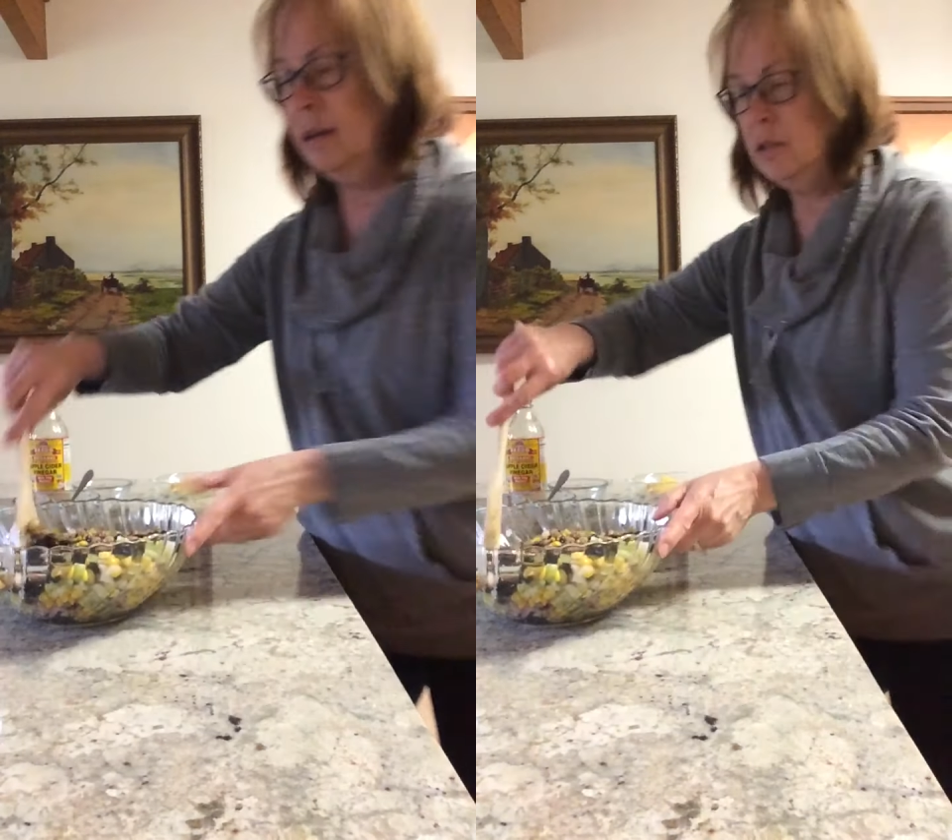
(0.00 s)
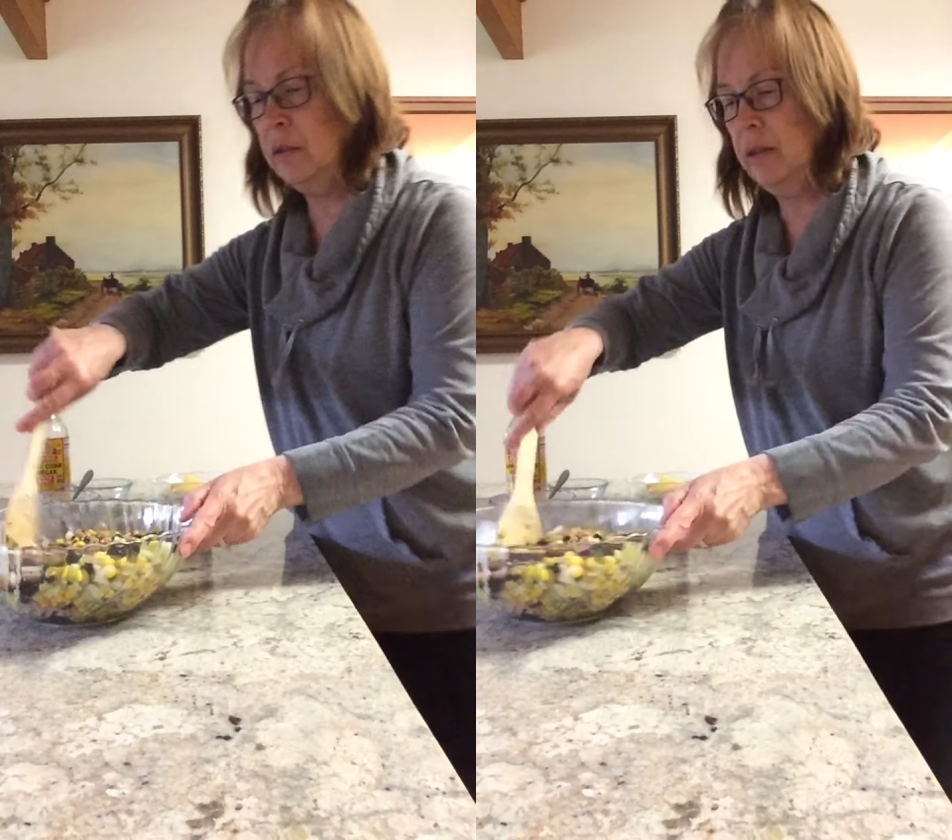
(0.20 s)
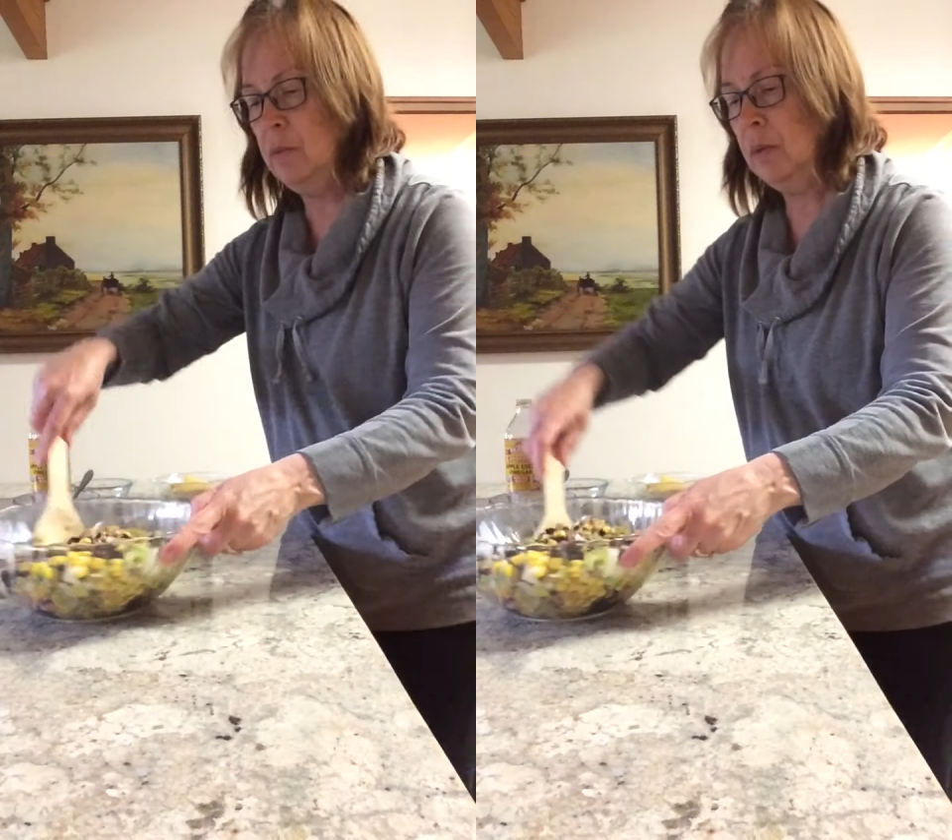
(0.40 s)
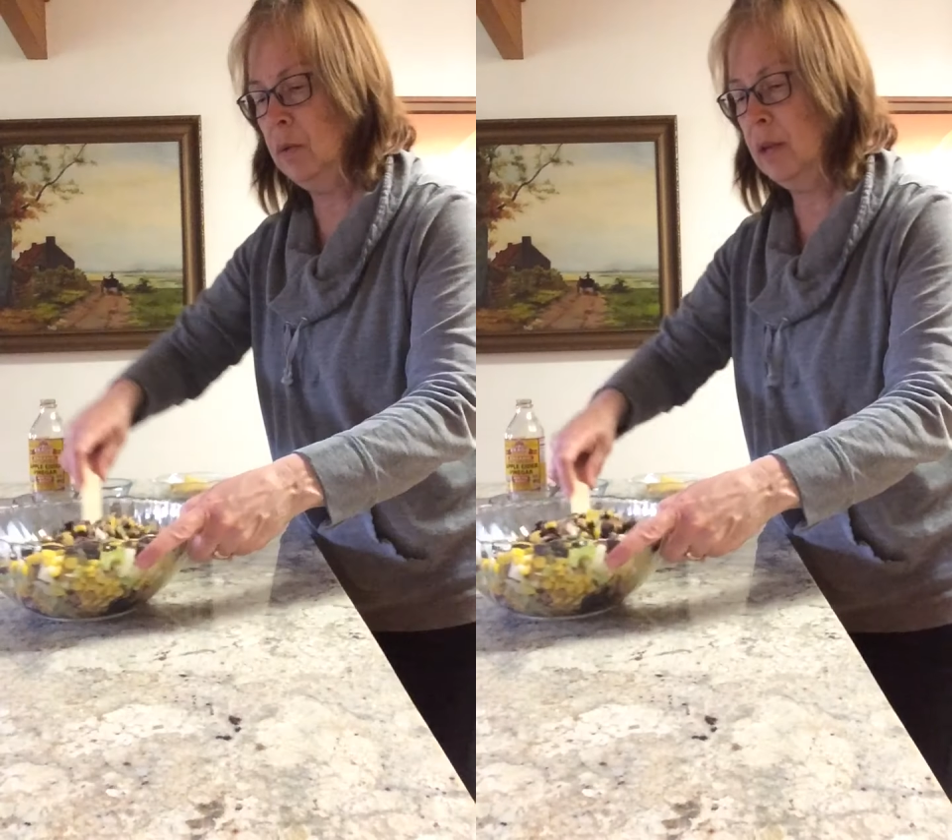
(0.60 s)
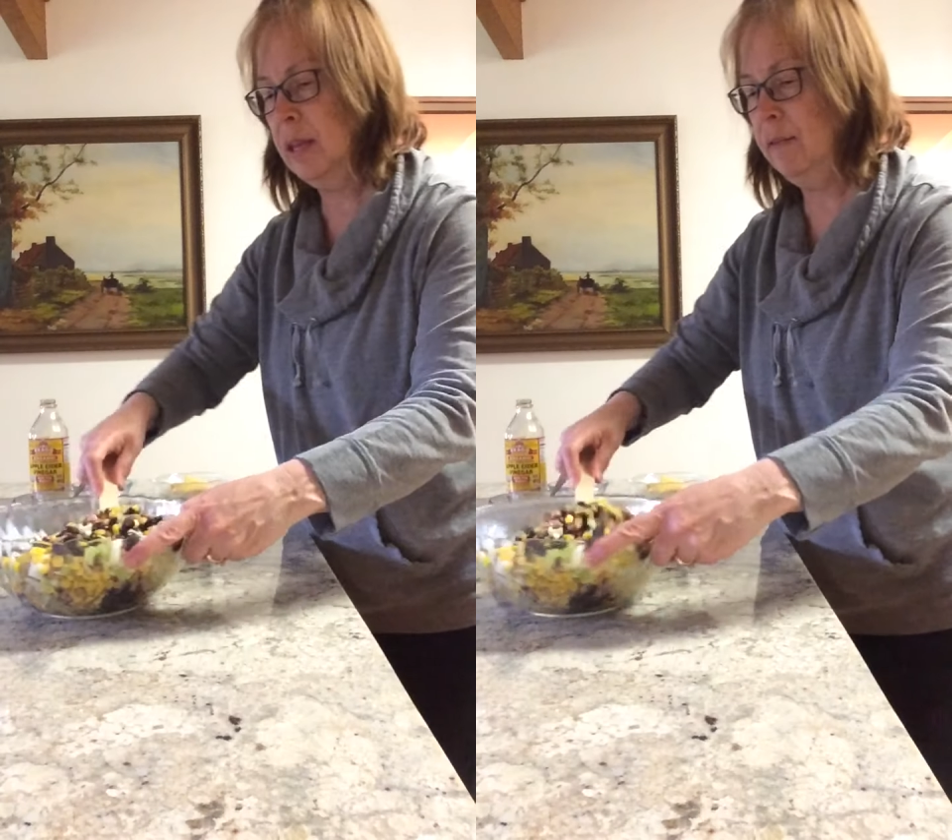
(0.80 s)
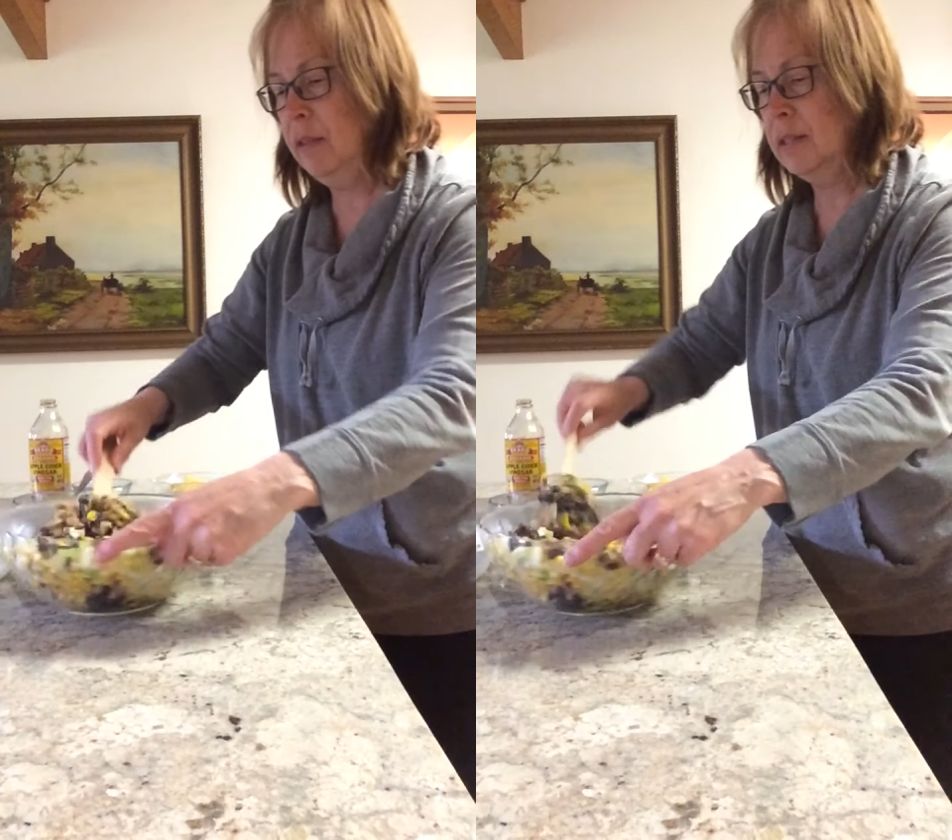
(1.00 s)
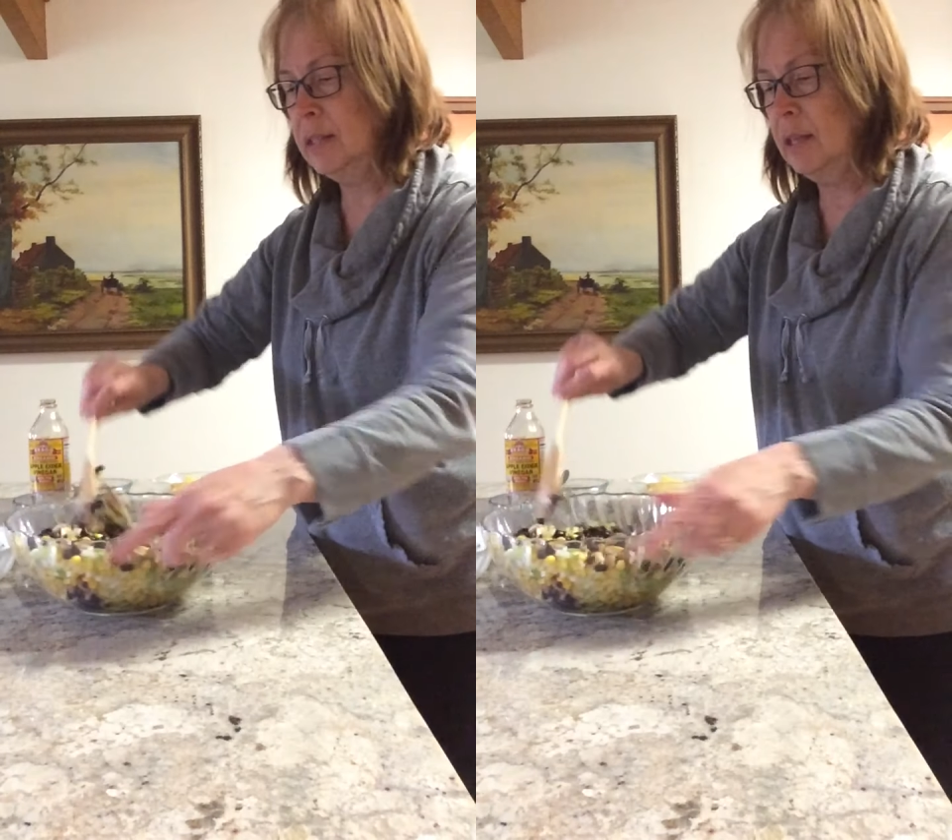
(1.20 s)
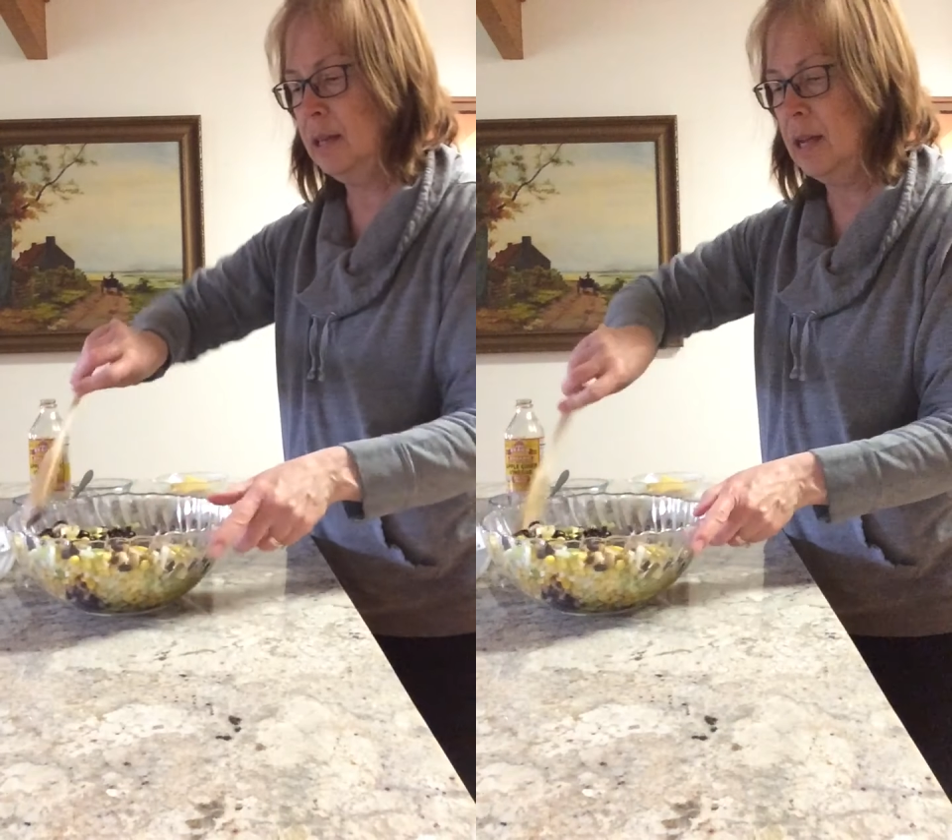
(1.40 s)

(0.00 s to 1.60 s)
so then we will give this a